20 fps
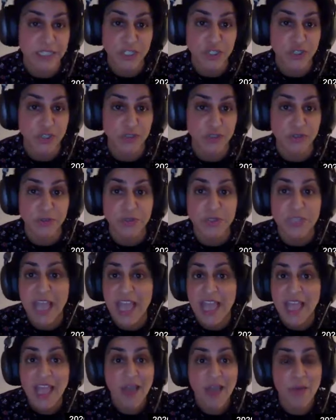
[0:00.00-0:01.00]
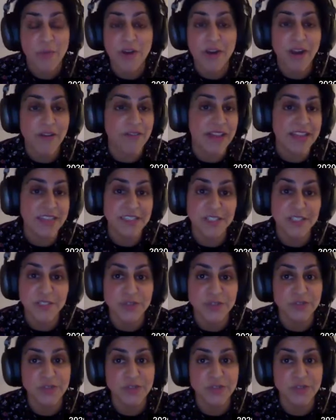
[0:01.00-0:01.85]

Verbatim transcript: issues where I've had a,